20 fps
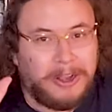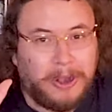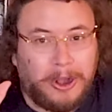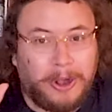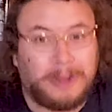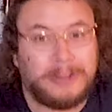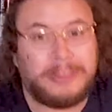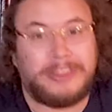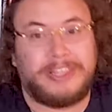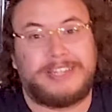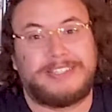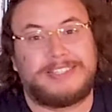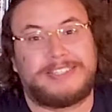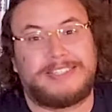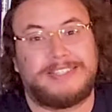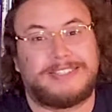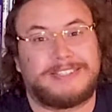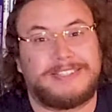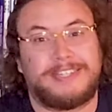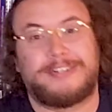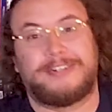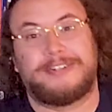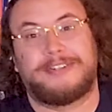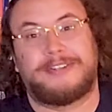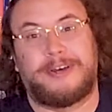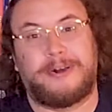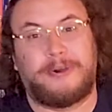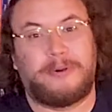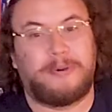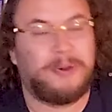All things considered,
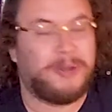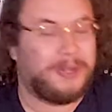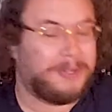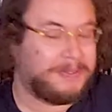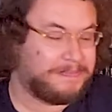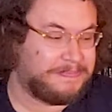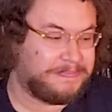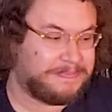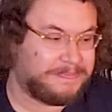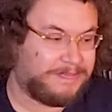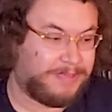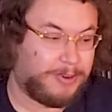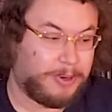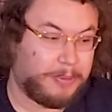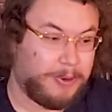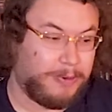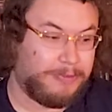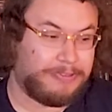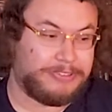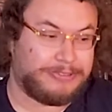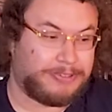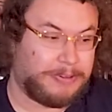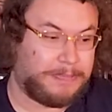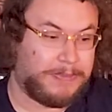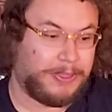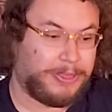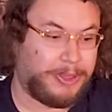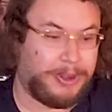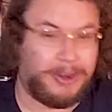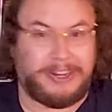though, for a movie from
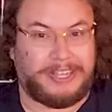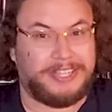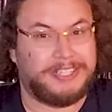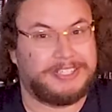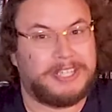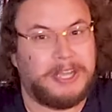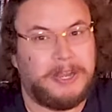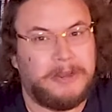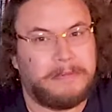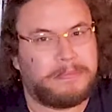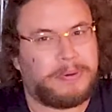the 30s,